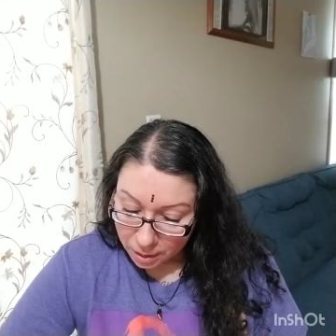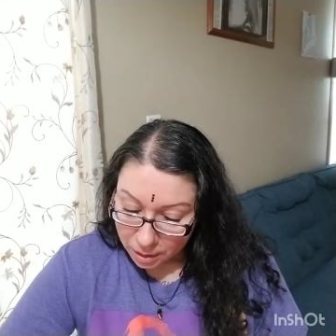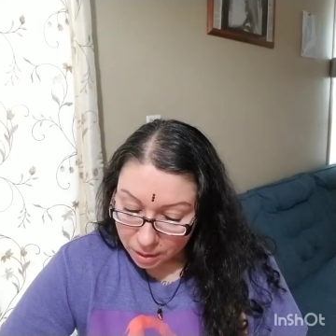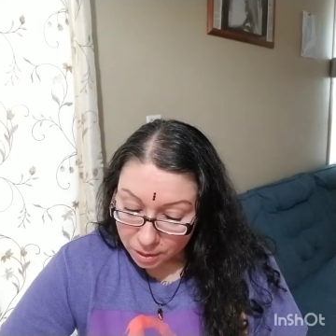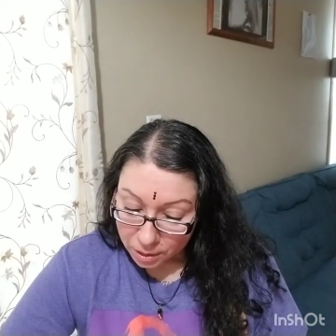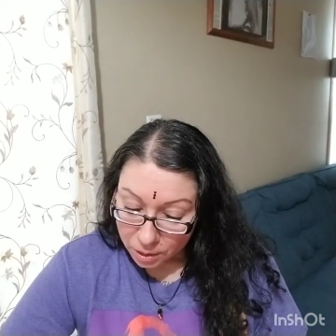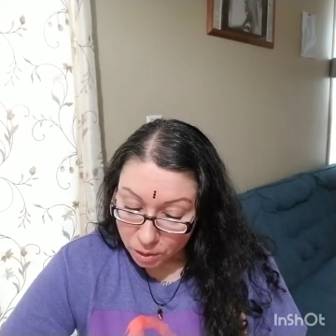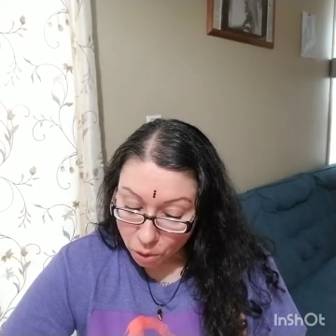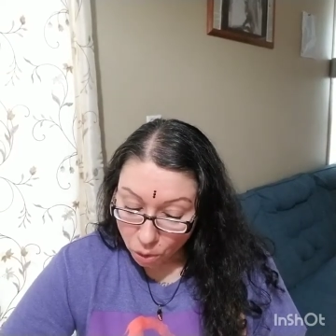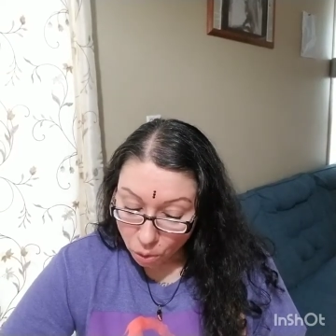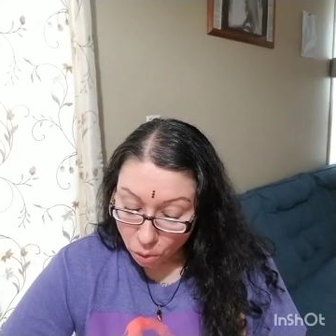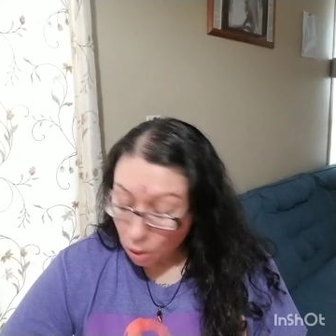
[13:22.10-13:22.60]

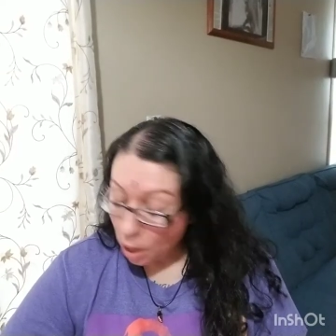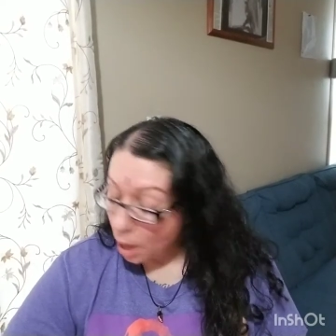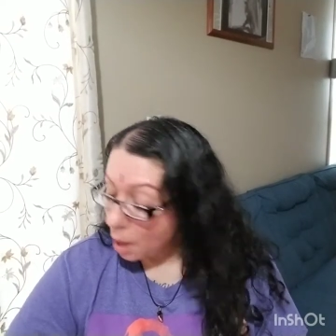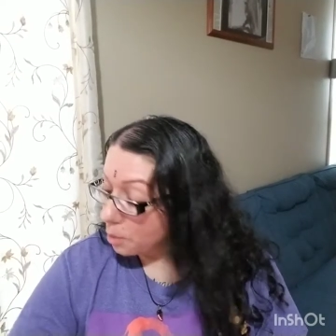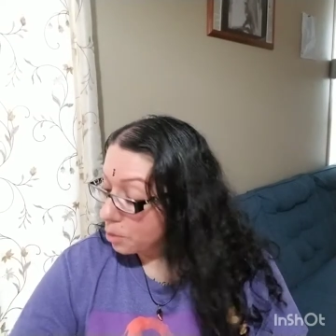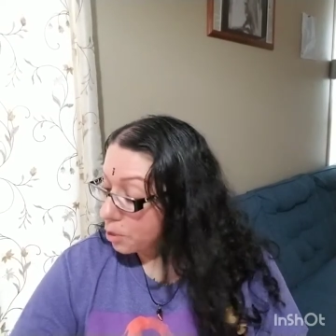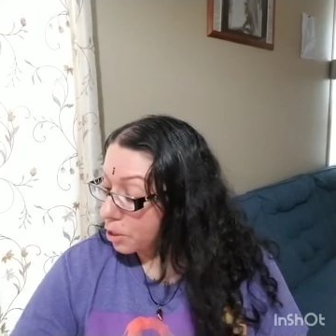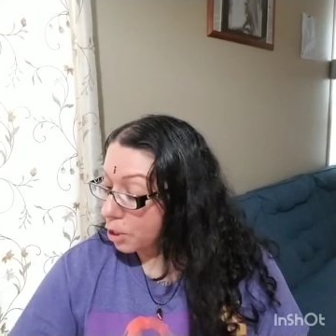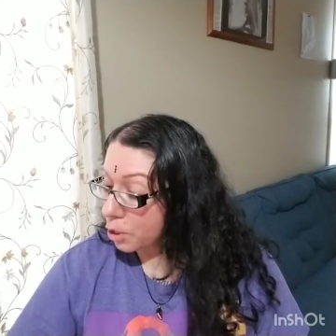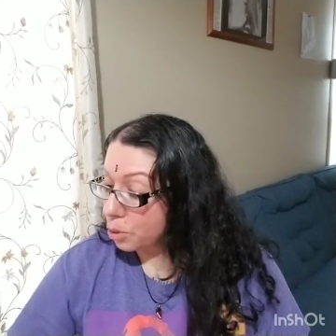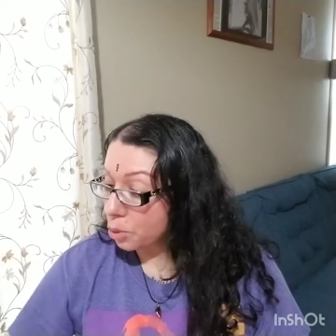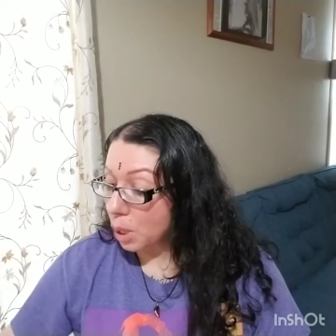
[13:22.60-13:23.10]
So I
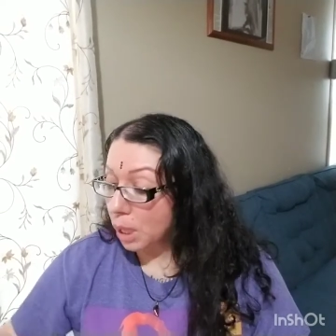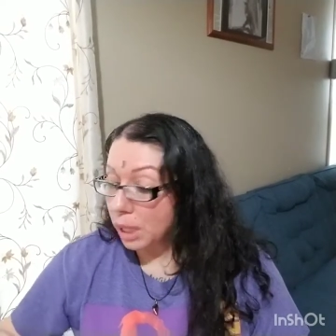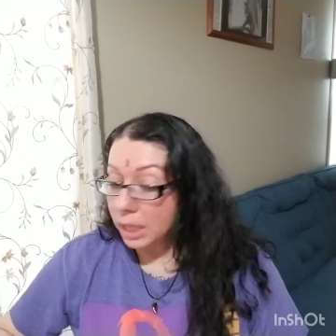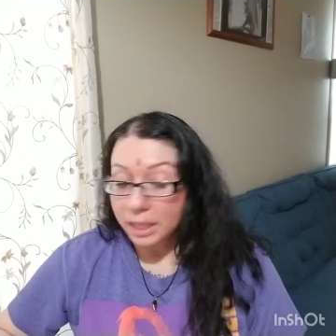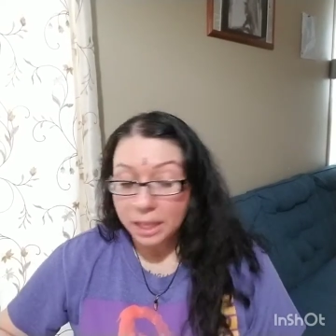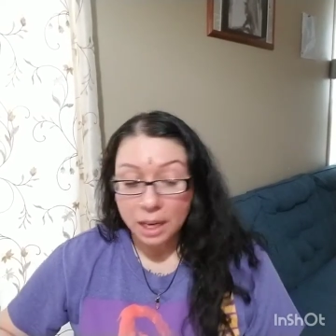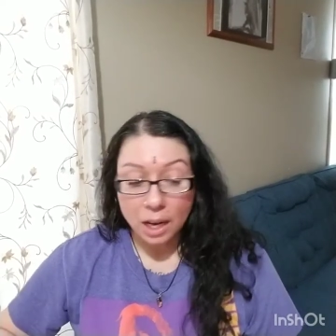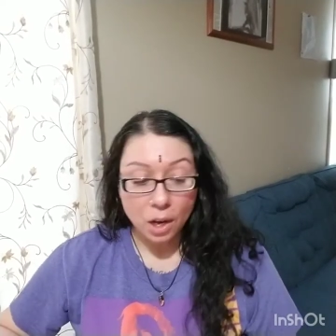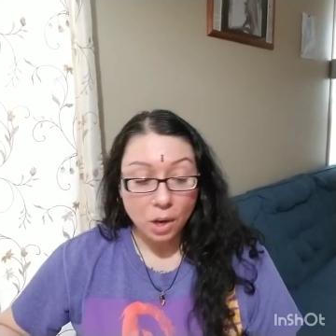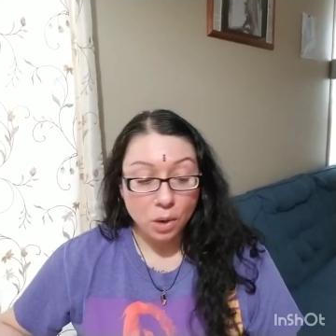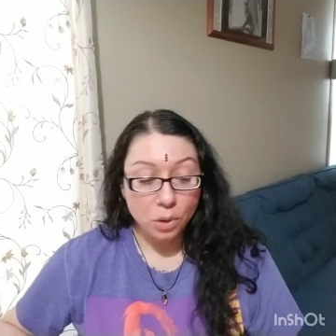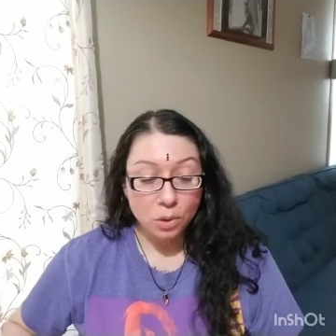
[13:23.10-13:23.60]
was just writing
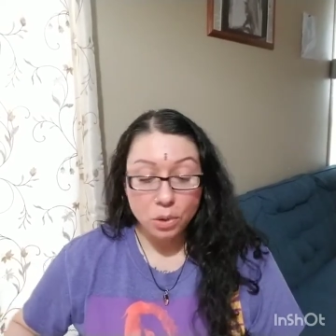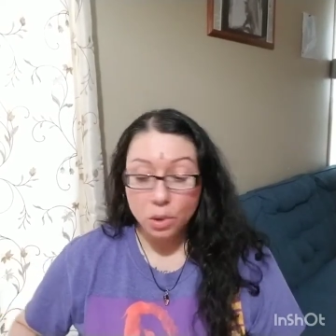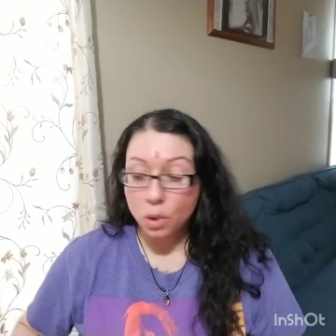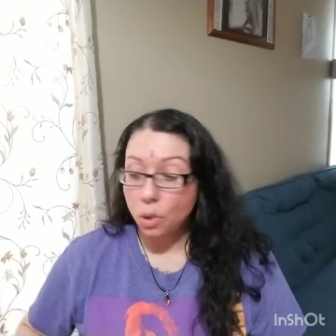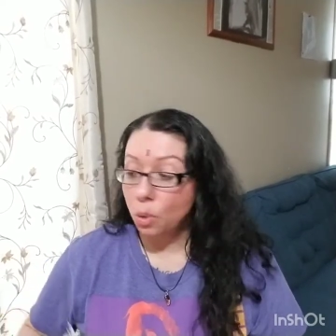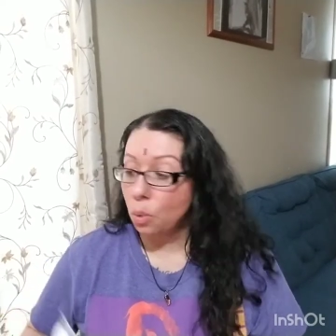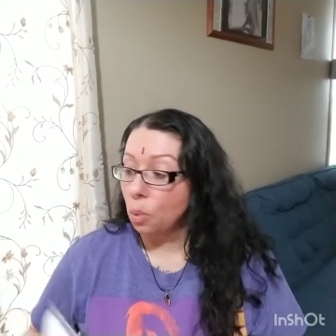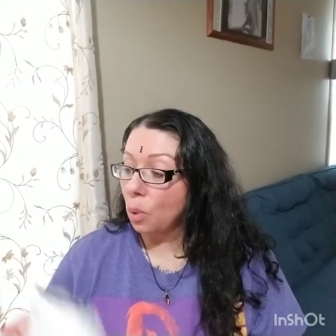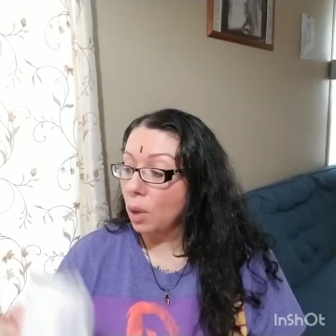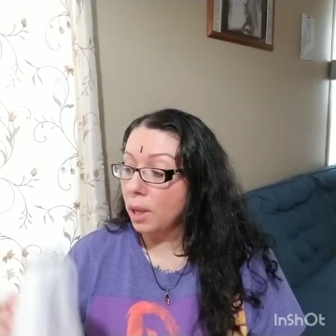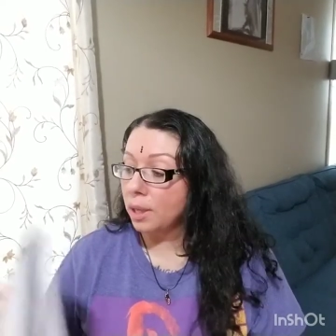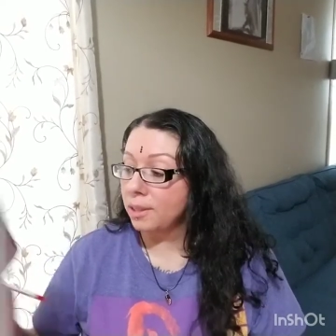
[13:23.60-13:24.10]
down
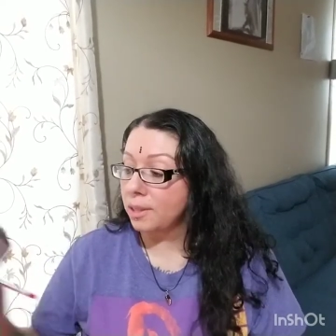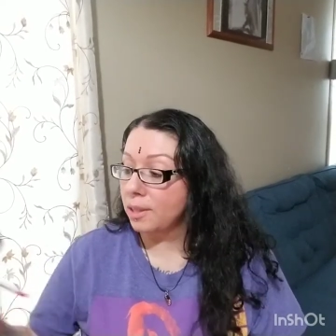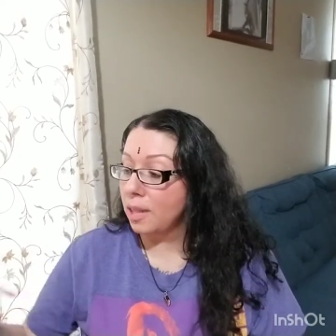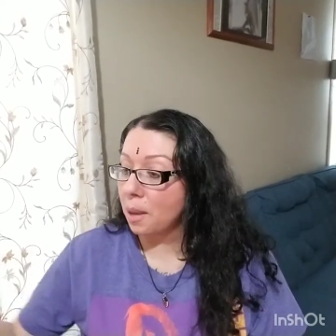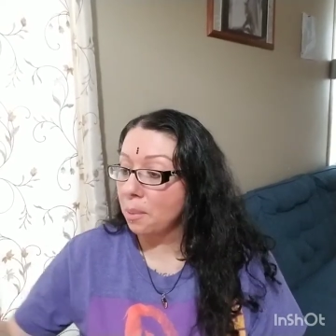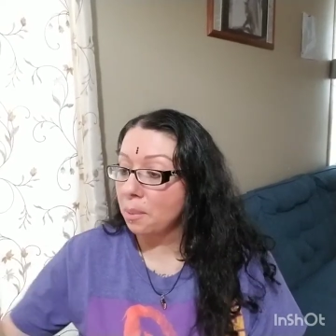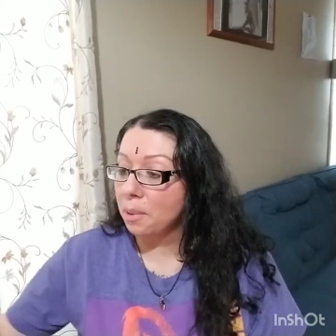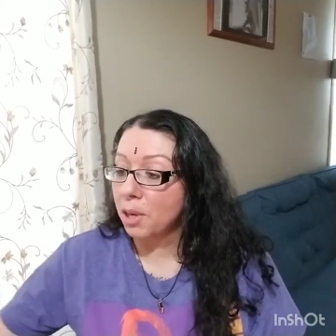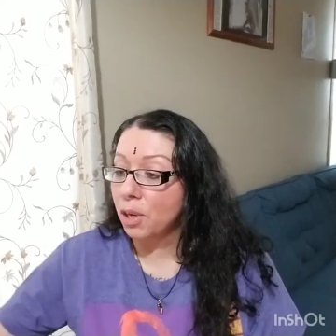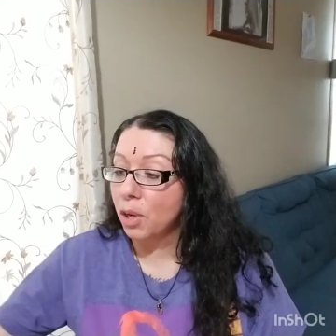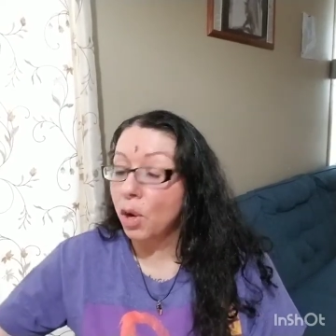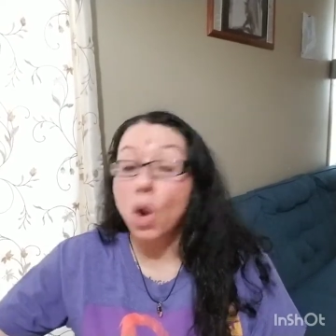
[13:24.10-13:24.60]
what I'm
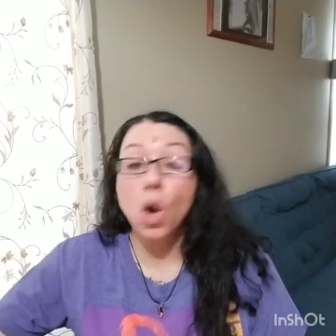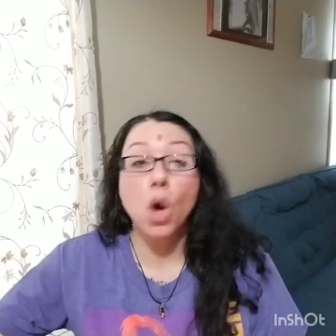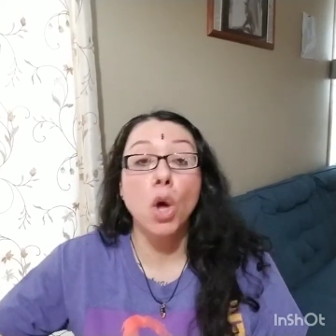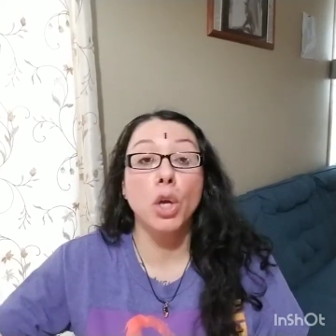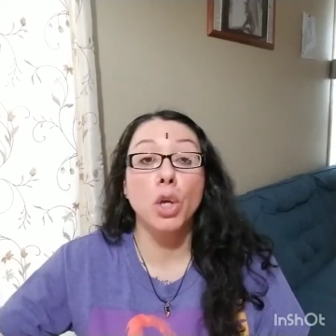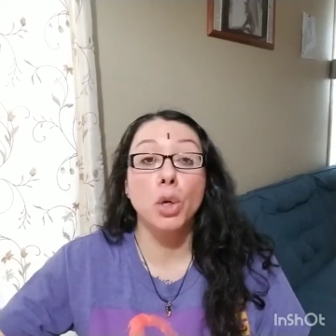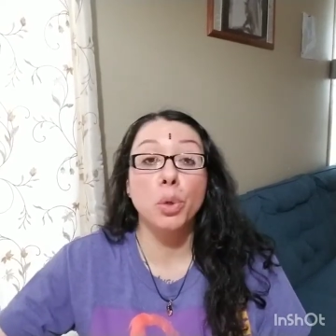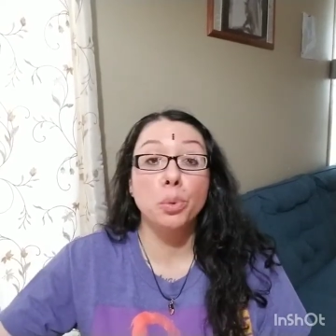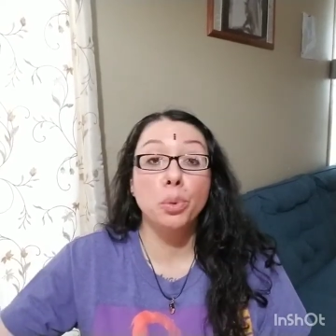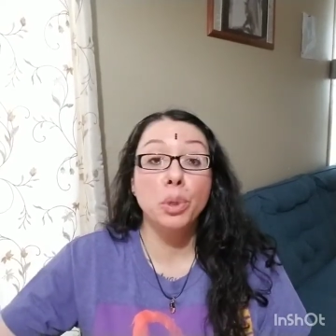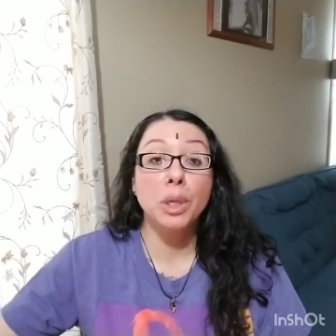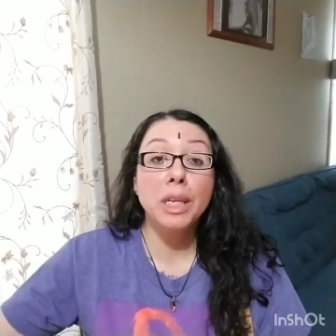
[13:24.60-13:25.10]
going to call
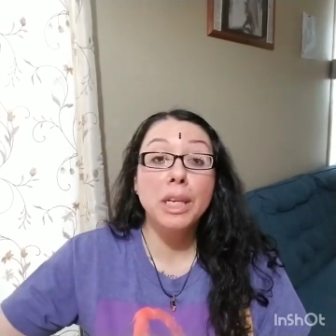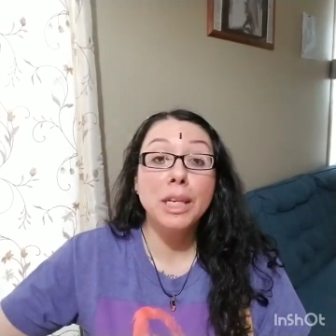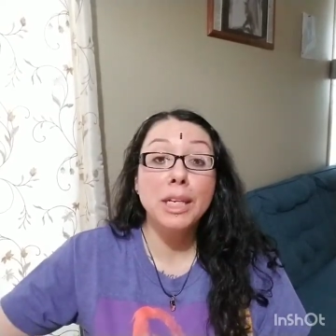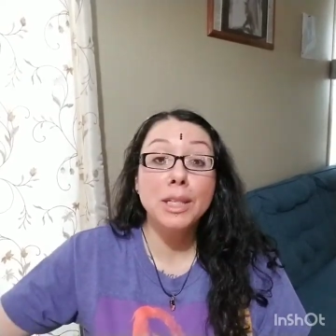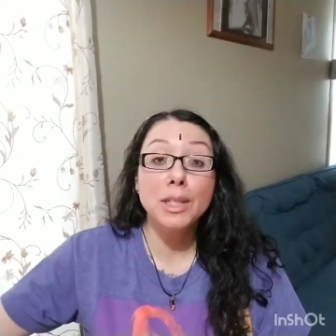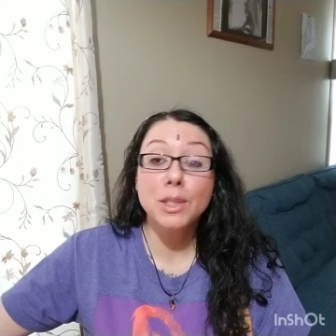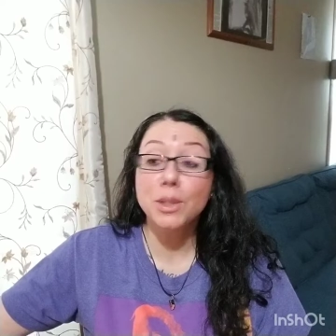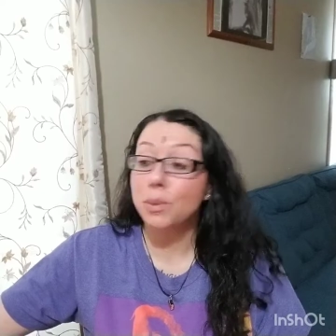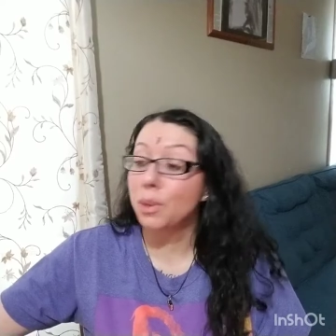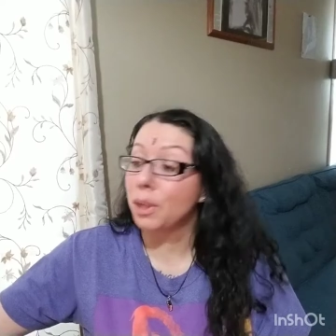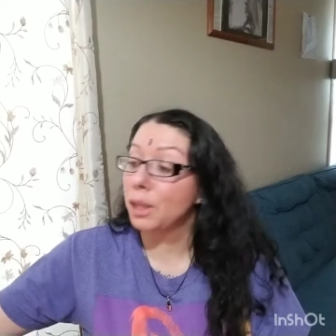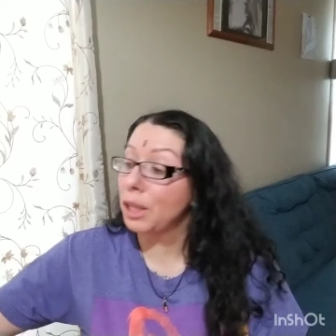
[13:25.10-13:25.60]
your reading,
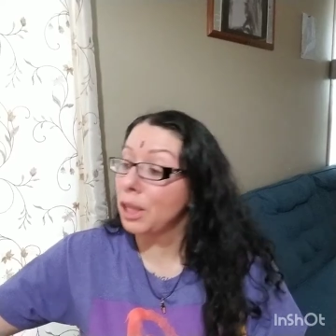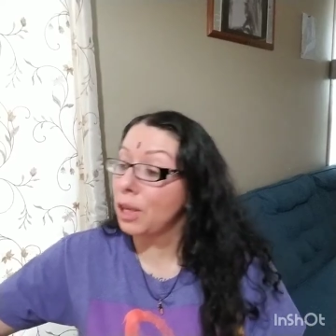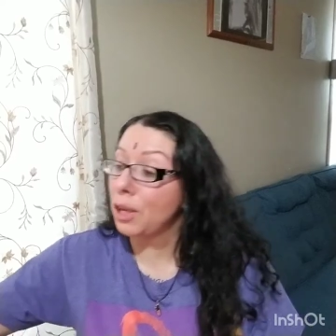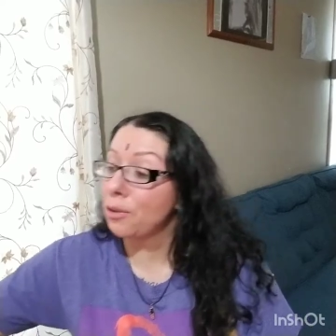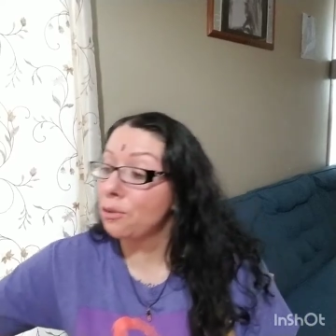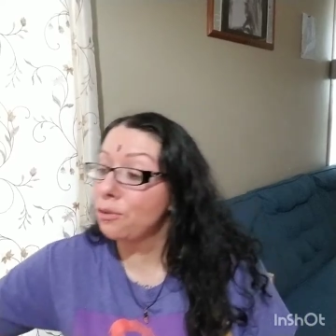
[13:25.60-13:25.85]
so I didn't